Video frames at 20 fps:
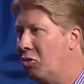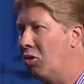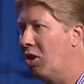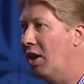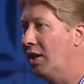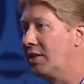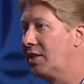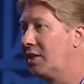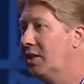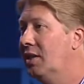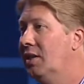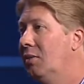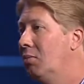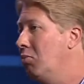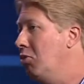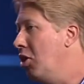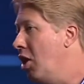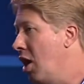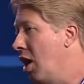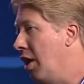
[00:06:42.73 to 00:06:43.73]
was
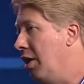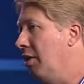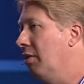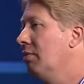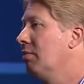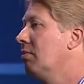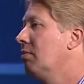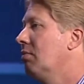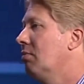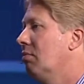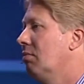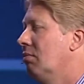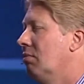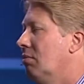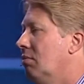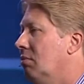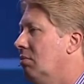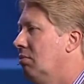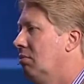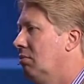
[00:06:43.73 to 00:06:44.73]
none.
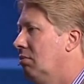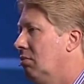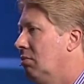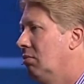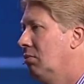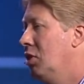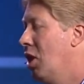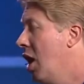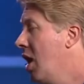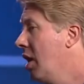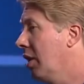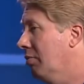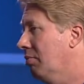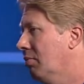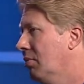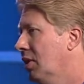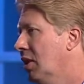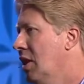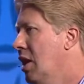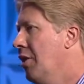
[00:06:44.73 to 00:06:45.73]
None.
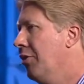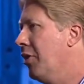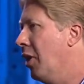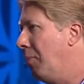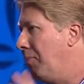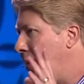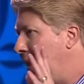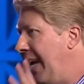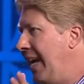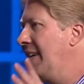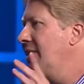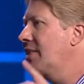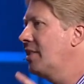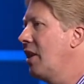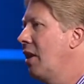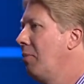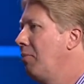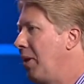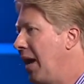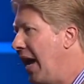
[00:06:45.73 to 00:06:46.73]
The piece
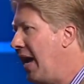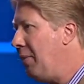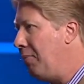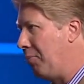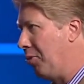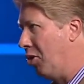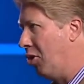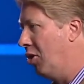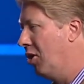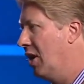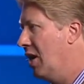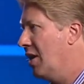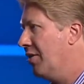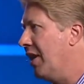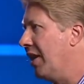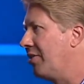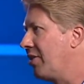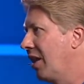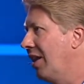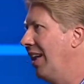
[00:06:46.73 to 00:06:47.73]
of paper
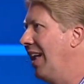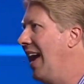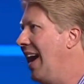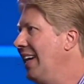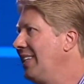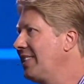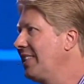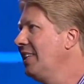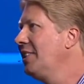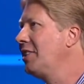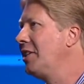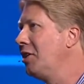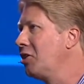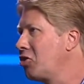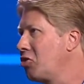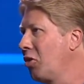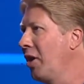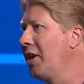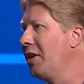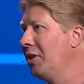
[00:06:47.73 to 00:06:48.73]
that the license
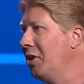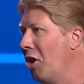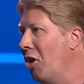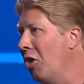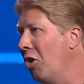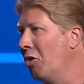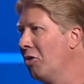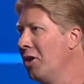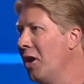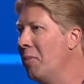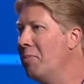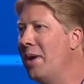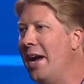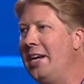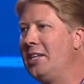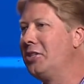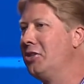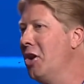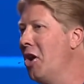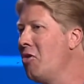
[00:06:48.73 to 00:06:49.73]
is written on
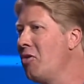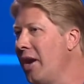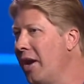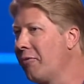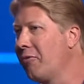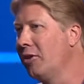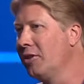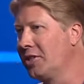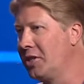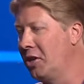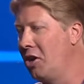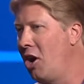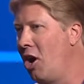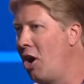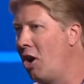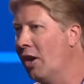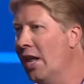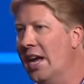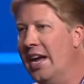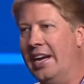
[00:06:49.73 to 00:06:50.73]
makes no difference at
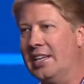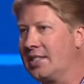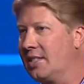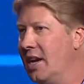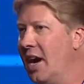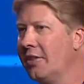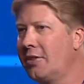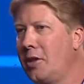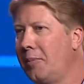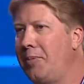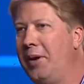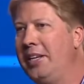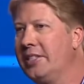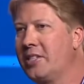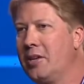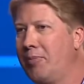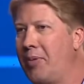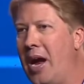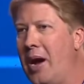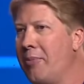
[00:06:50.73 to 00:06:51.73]
all. It's not the piece
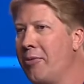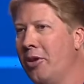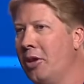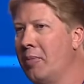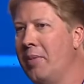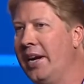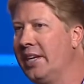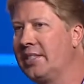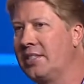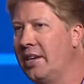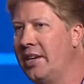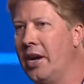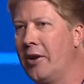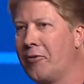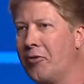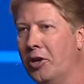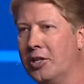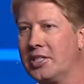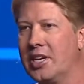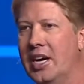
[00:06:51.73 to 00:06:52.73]
of paper that makes the
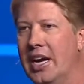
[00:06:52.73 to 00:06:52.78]
difference,